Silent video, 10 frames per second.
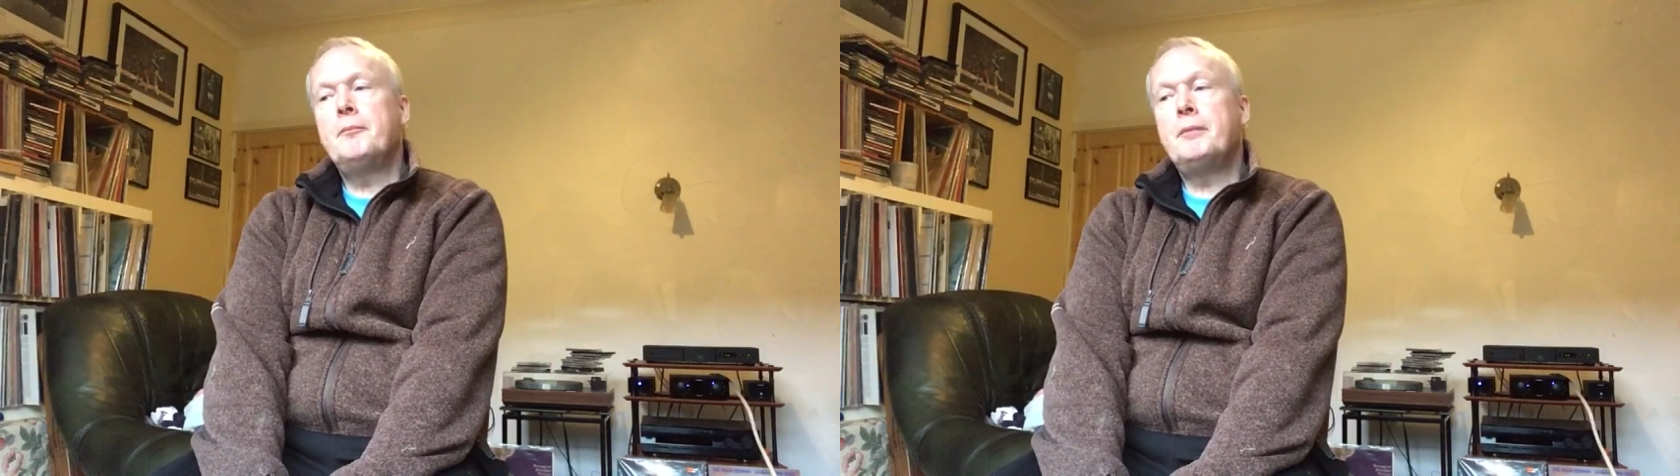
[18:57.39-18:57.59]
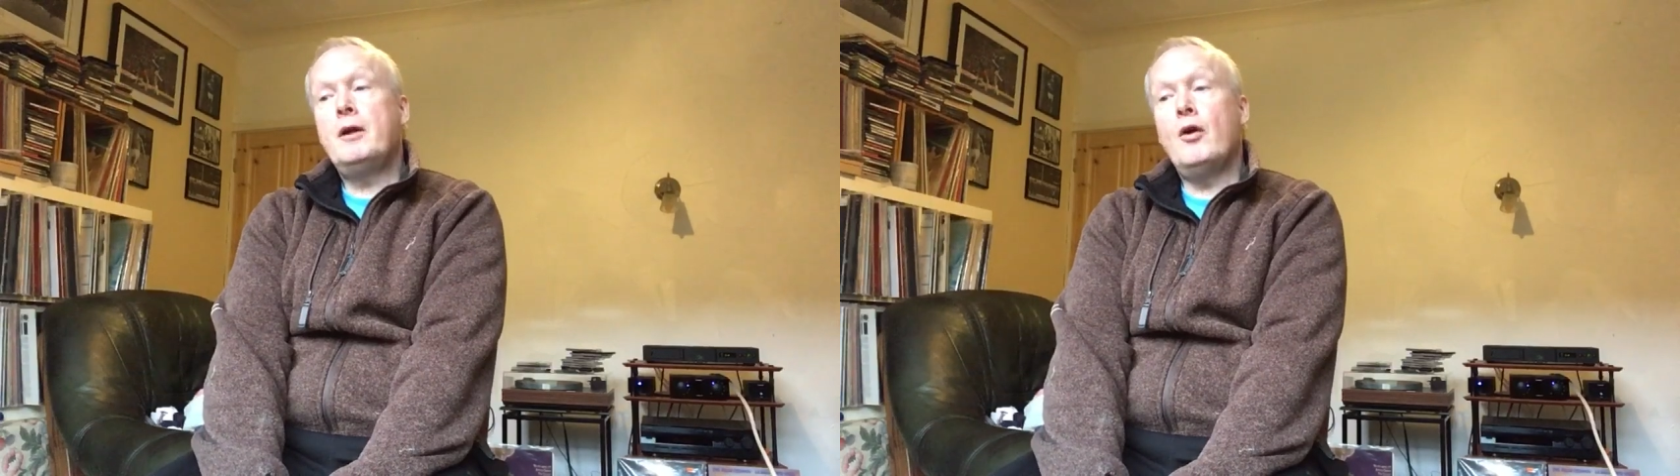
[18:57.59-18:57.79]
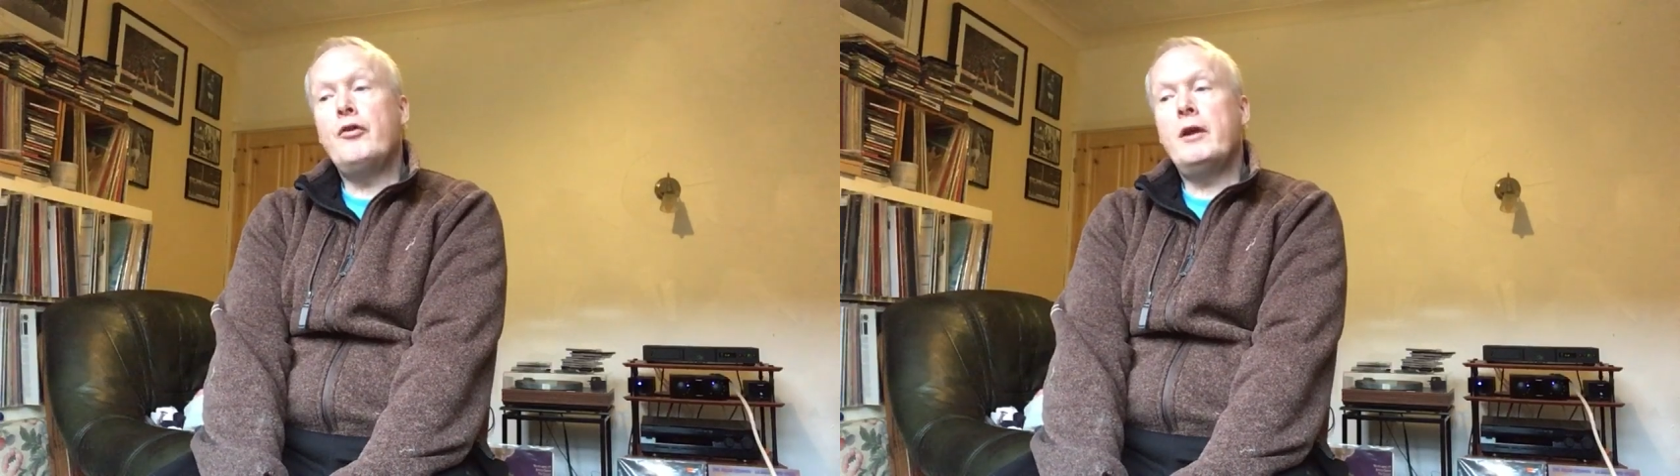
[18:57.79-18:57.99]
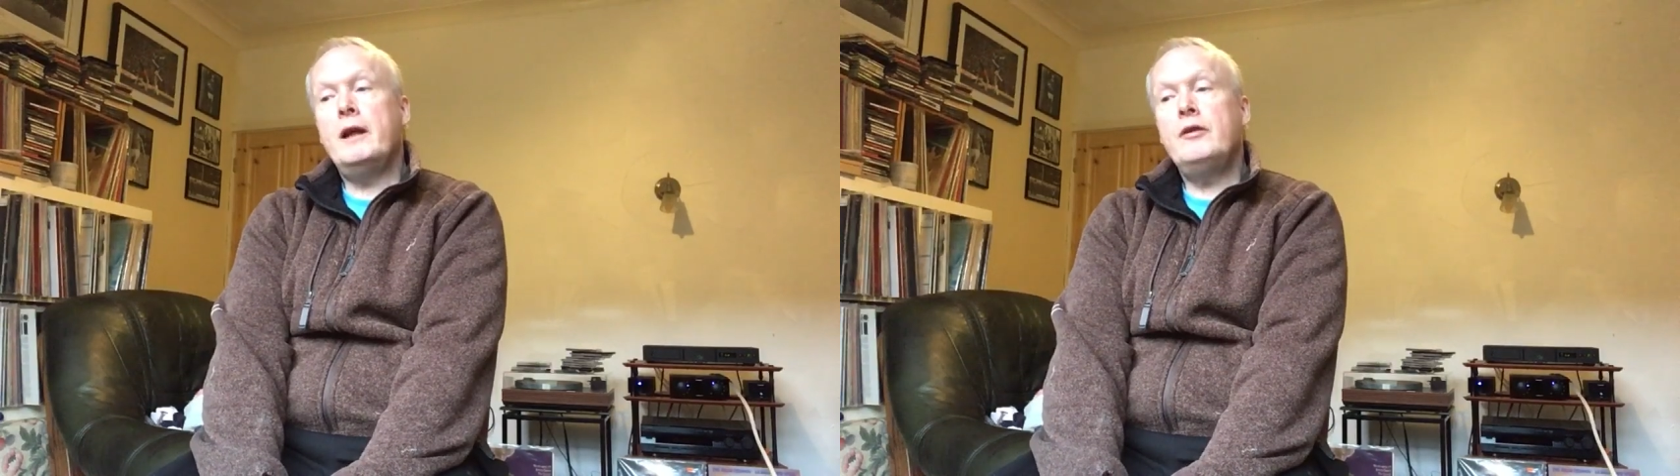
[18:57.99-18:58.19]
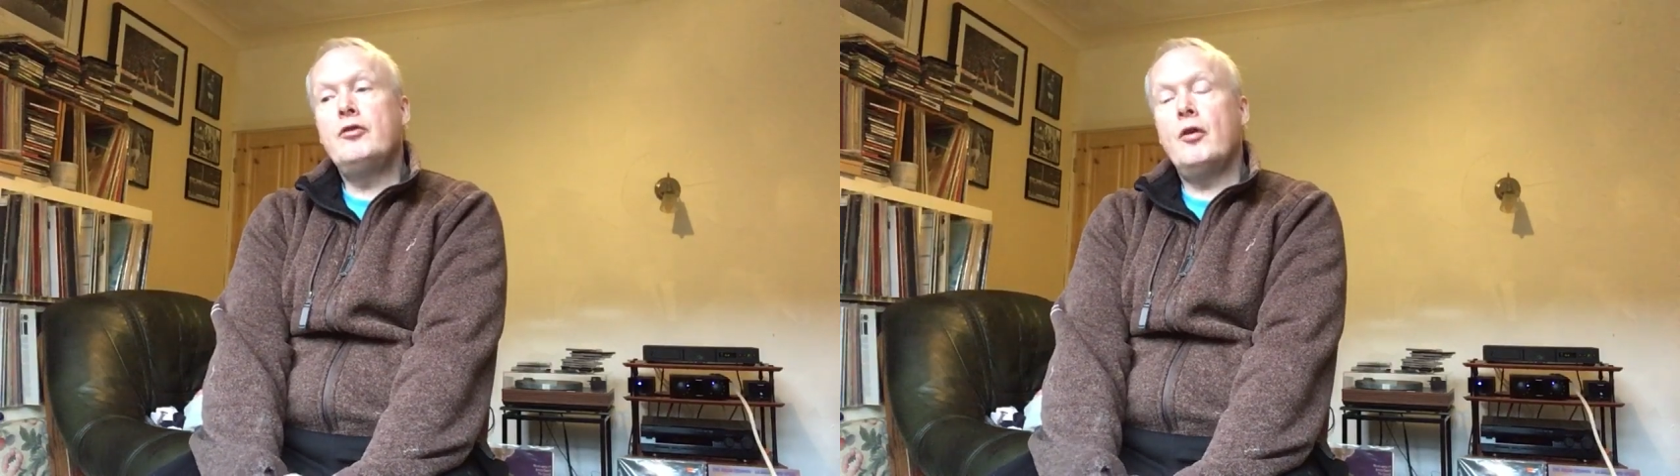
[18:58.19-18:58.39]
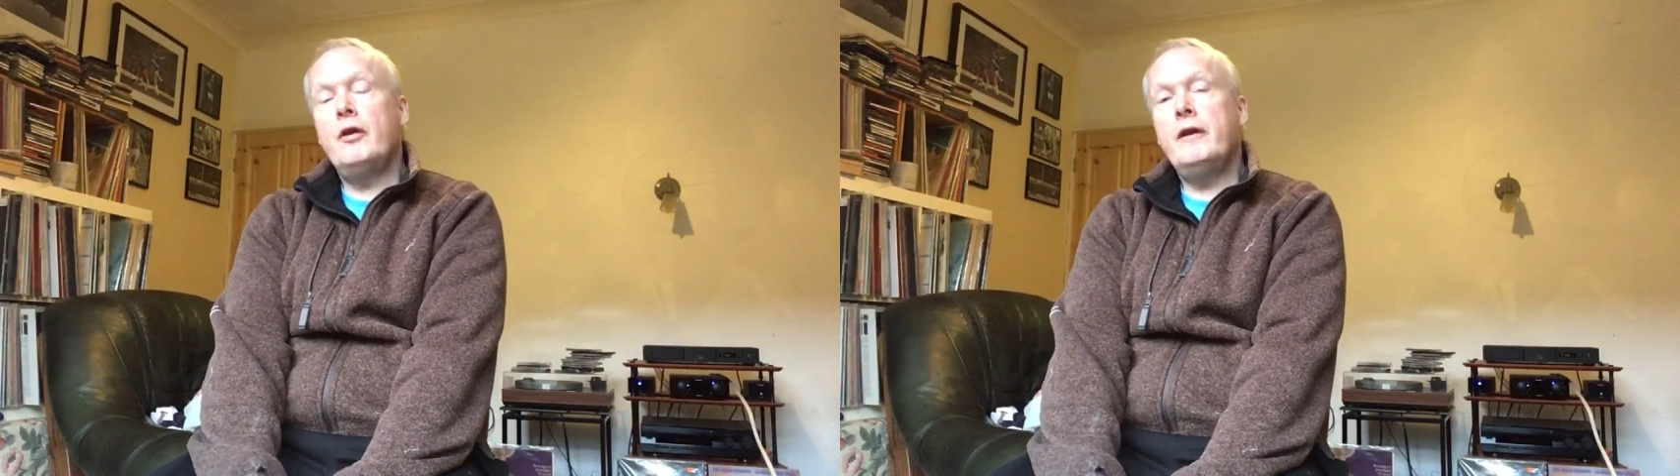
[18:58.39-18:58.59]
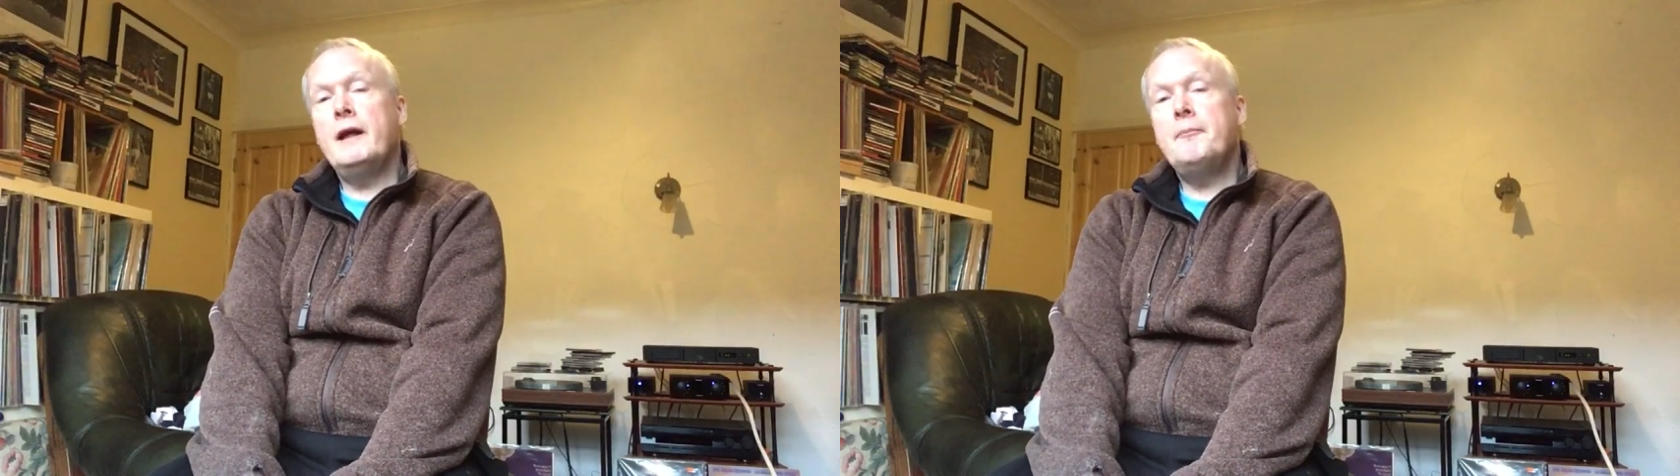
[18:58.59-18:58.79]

because I enjoy the